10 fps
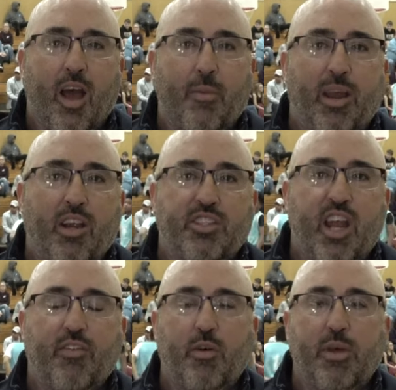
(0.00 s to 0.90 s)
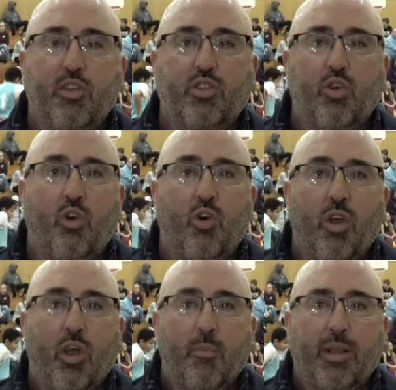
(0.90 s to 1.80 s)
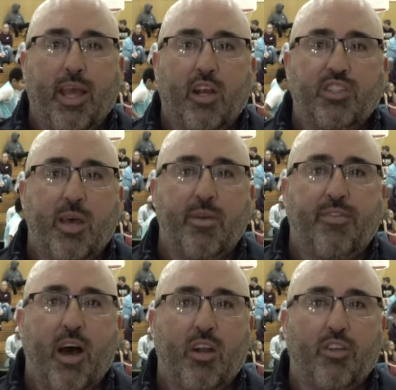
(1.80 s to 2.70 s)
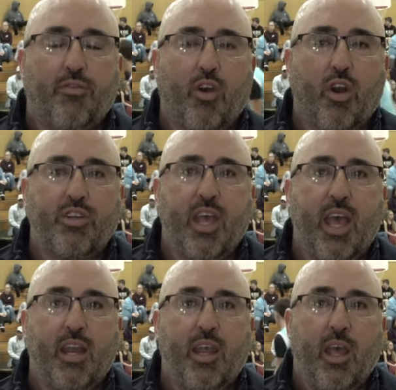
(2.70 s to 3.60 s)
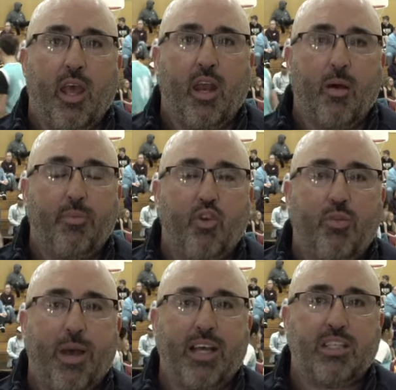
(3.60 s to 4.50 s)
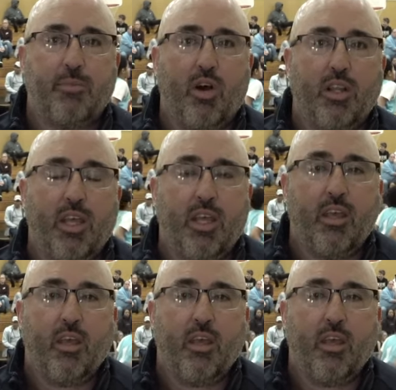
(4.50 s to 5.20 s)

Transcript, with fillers: I'm here at Centerville Middle School playing our semifinals for our ten and up youth basketball league.